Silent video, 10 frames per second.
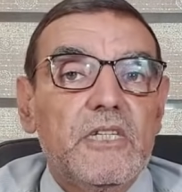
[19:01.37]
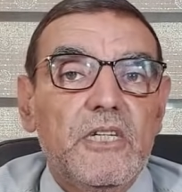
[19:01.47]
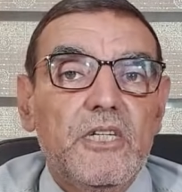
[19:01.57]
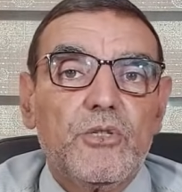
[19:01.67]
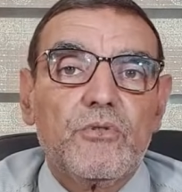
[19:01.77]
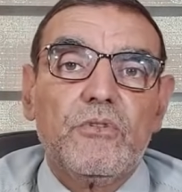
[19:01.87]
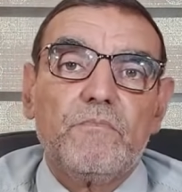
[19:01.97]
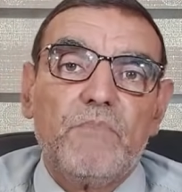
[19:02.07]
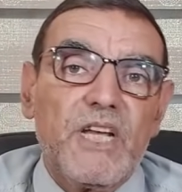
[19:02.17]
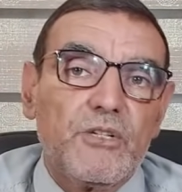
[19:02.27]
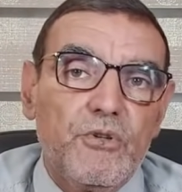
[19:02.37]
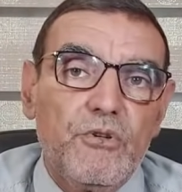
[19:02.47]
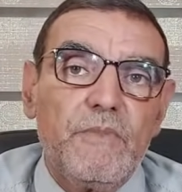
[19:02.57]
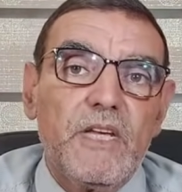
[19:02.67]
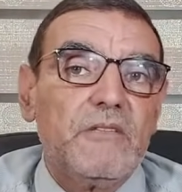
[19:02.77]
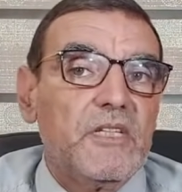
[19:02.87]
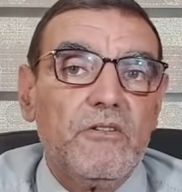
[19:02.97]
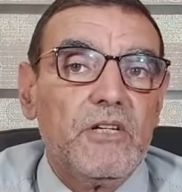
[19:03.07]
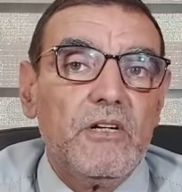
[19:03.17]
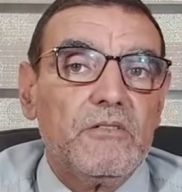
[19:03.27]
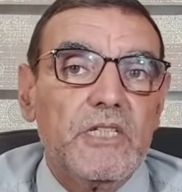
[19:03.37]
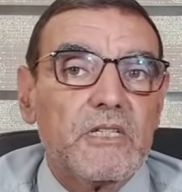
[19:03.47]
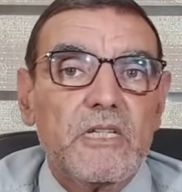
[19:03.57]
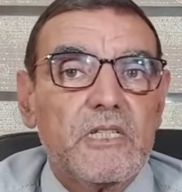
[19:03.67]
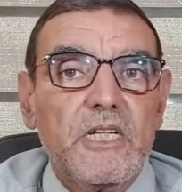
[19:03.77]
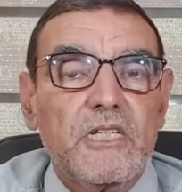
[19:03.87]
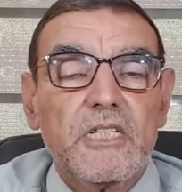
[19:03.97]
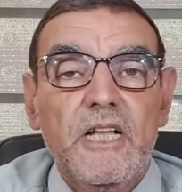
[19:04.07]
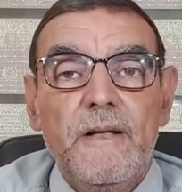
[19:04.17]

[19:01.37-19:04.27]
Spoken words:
seeds or black cumin. They don't know these things.